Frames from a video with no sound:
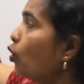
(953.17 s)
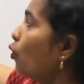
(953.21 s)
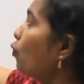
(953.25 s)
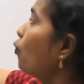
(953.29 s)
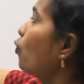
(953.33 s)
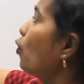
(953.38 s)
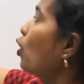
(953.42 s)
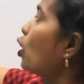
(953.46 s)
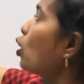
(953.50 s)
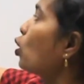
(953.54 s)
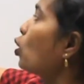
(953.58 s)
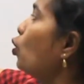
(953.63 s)

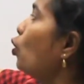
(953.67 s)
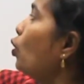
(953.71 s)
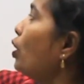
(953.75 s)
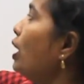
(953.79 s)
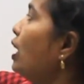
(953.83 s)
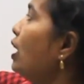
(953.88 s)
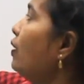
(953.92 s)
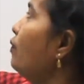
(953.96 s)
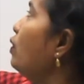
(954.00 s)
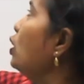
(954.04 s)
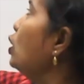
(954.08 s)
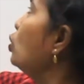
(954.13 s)
For
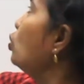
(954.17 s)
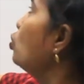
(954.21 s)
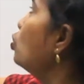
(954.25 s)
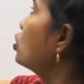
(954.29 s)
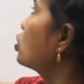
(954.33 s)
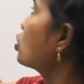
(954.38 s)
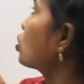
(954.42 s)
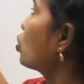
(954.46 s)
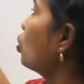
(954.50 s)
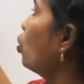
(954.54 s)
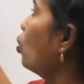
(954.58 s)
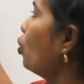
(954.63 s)
chlorine we
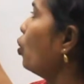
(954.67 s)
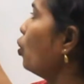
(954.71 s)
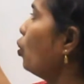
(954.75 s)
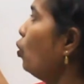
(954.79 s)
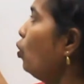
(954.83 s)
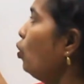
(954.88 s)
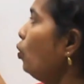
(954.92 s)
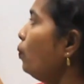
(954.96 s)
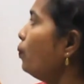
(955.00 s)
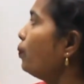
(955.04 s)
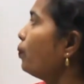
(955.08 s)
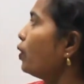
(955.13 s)
use
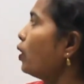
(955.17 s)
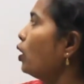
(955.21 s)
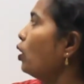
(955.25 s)
chloro,